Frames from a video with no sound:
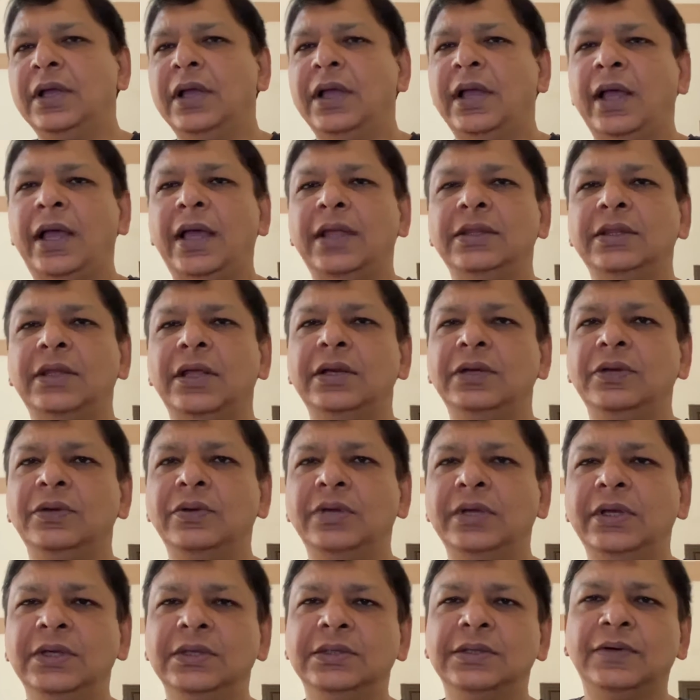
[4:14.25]
and then you
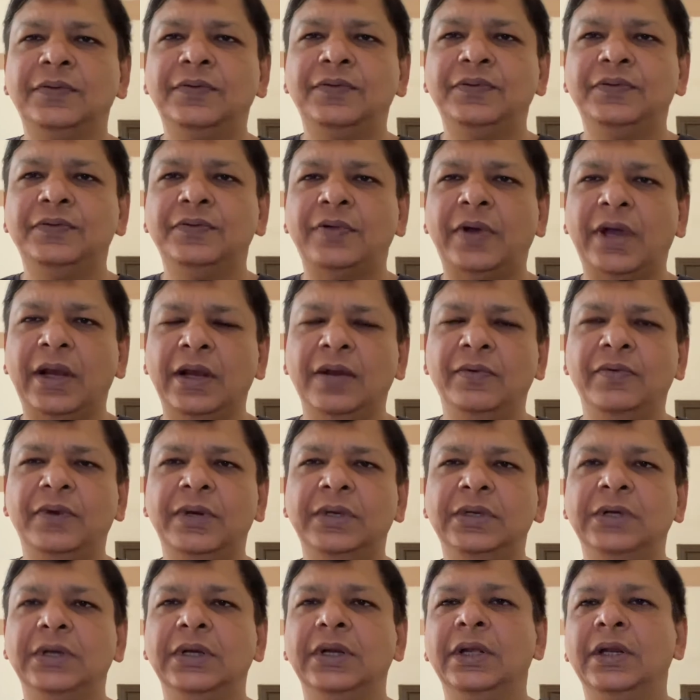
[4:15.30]
release the final
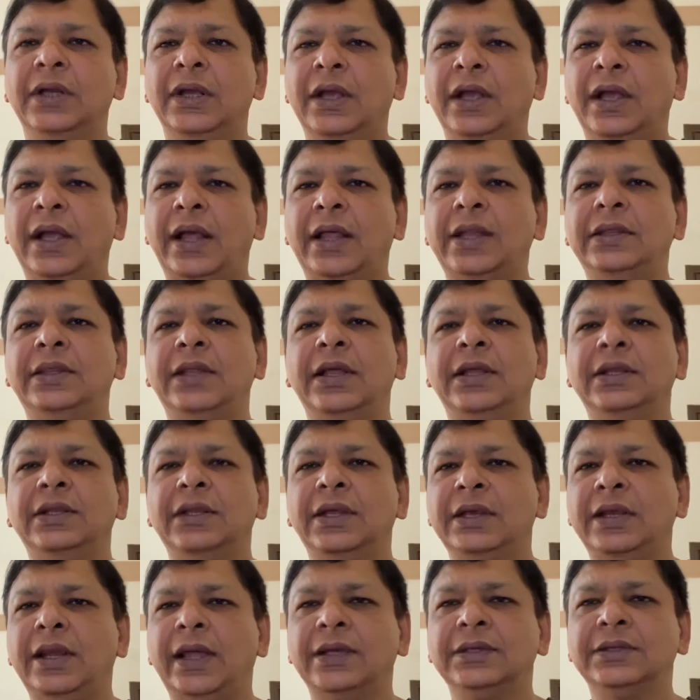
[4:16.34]
version and then the
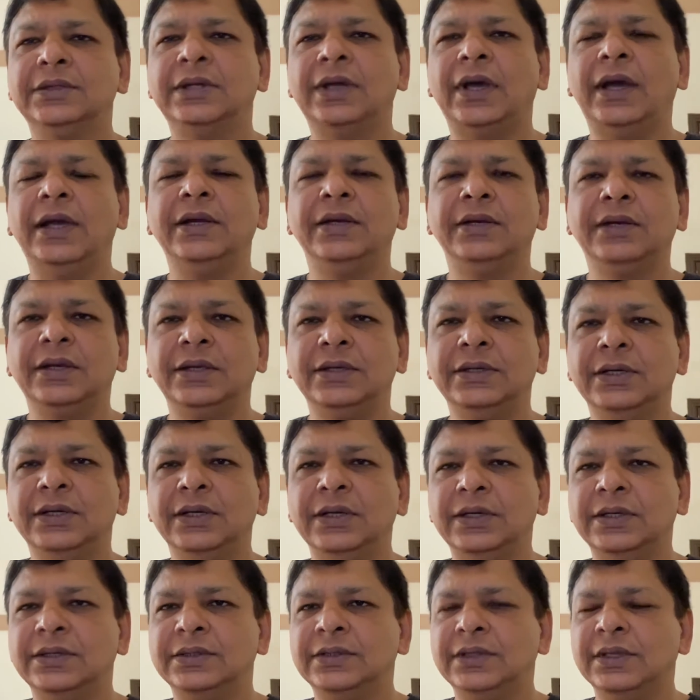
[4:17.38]
next iteration
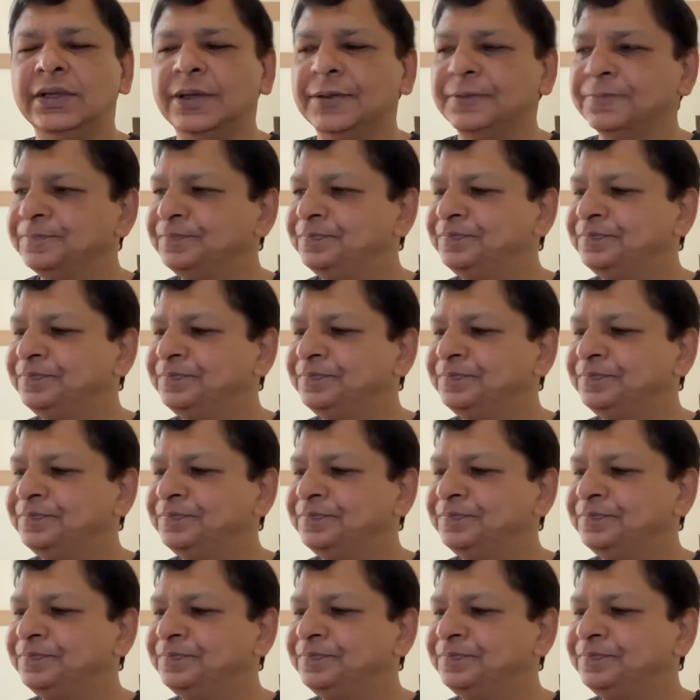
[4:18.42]
is there